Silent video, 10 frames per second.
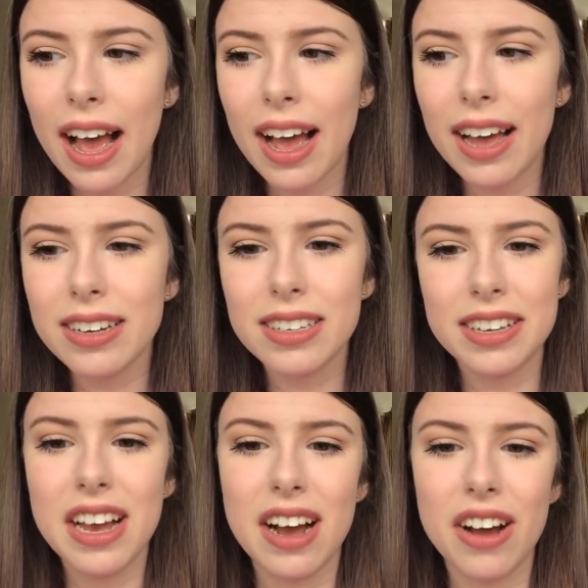And
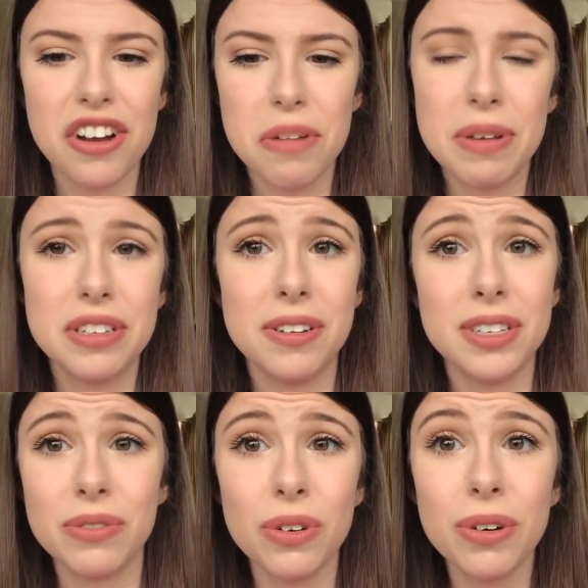yeah, I hope it's
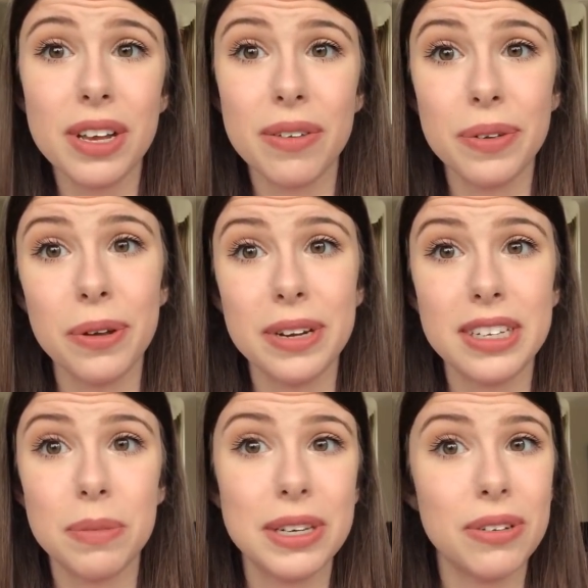useful if you
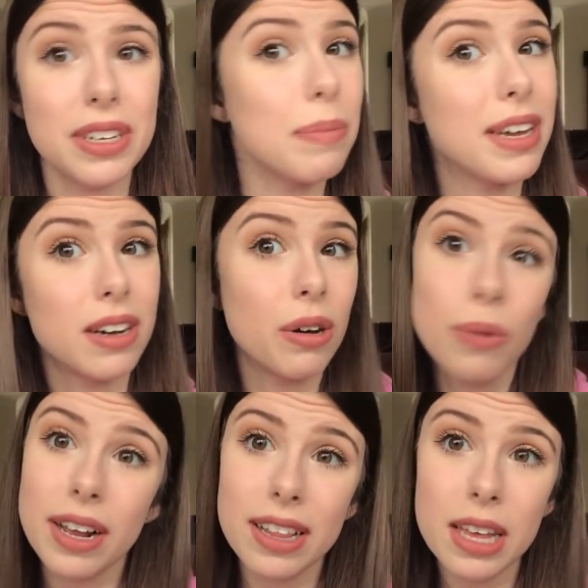need to be doing your makeup
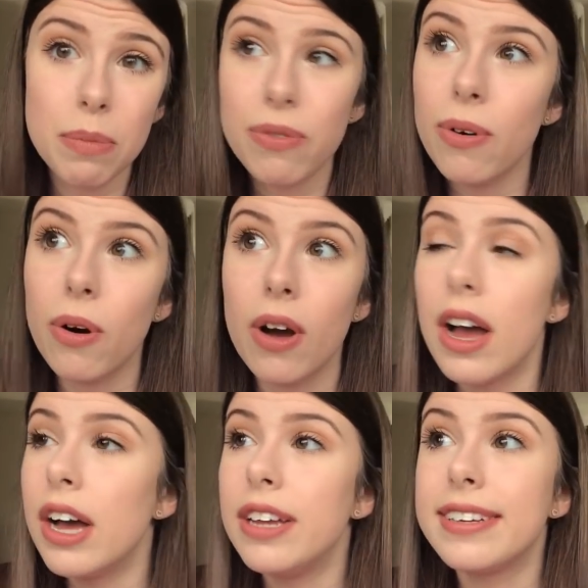quickly before
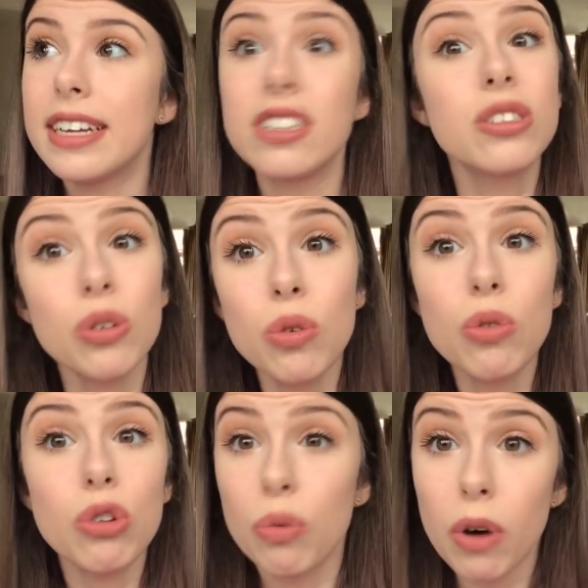you get to
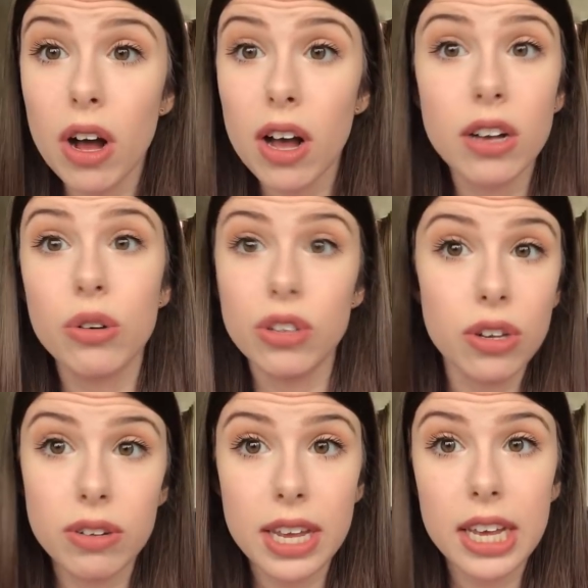school or work or
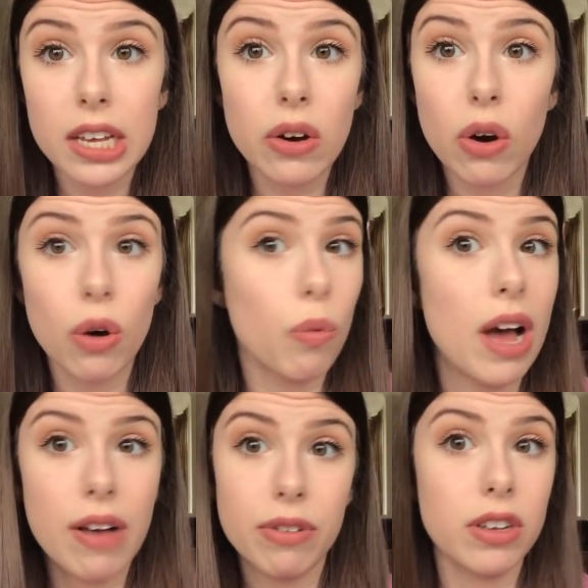uni or
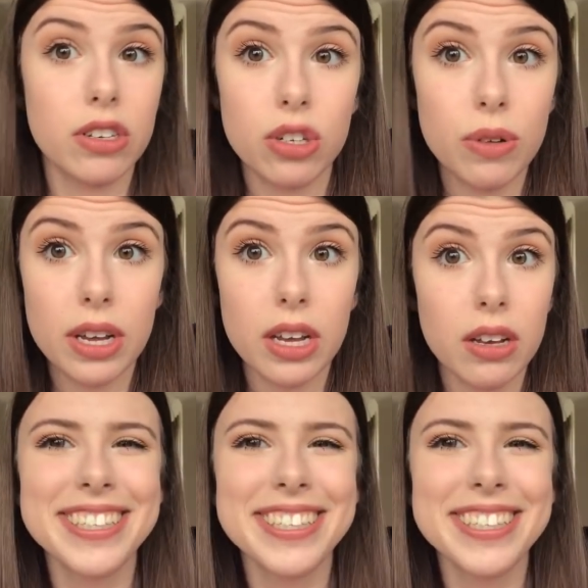whatever you're doing.